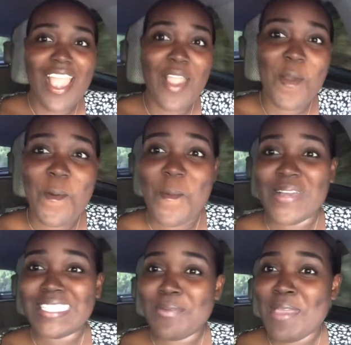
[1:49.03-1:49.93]

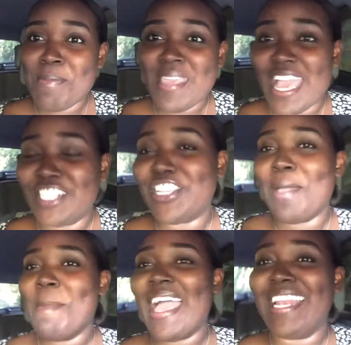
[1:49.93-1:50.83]
What a way me actually
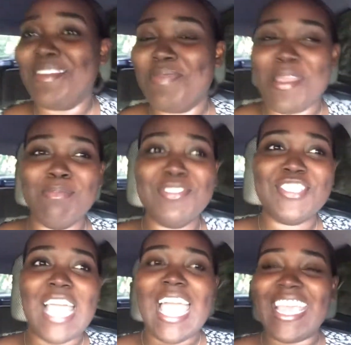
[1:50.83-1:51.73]
my lip them
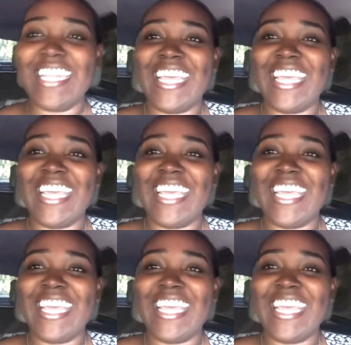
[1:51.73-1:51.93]
shine.